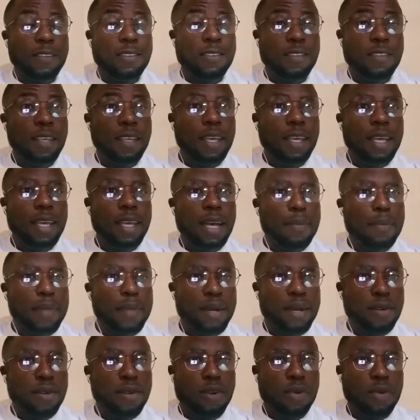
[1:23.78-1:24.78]
sick and
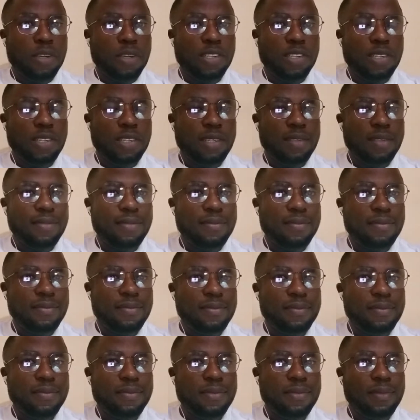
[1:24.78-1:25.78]
malnourished.
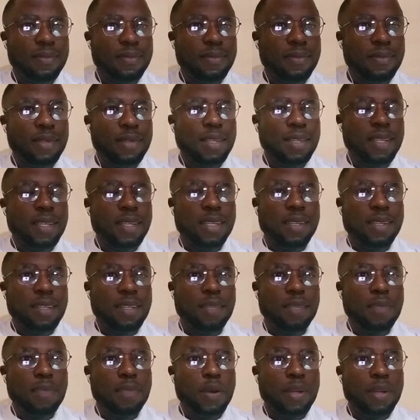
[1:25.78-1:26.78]
The
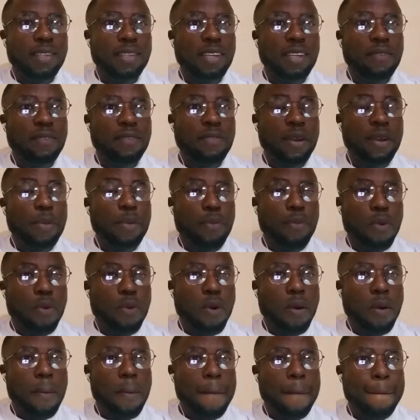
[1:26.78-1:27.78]
parents are very
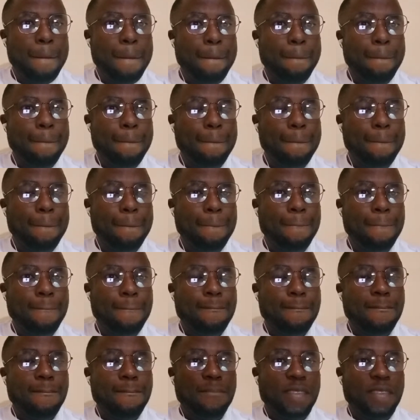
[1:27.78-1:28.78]
poor.
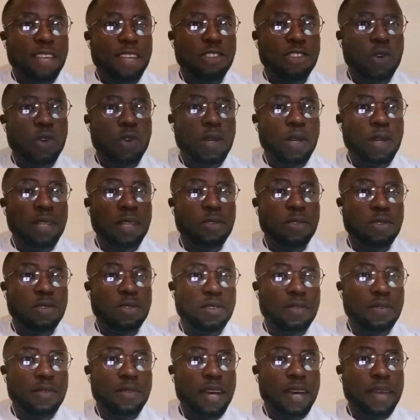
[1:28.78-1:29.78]
They are struggling to
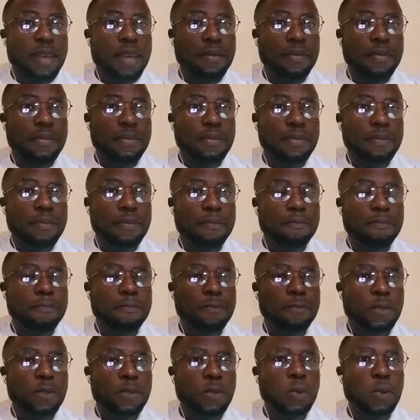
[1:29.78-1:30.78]
survive.
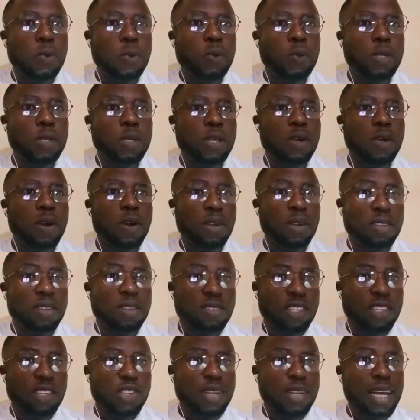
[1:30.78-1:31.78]
Though the
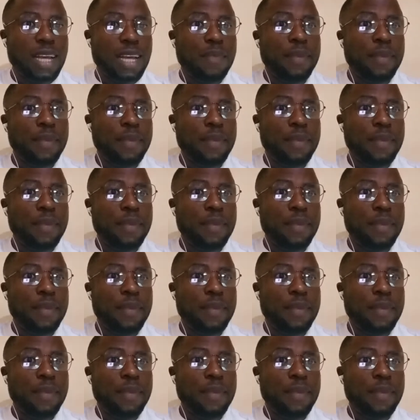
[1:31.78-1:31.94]
organization has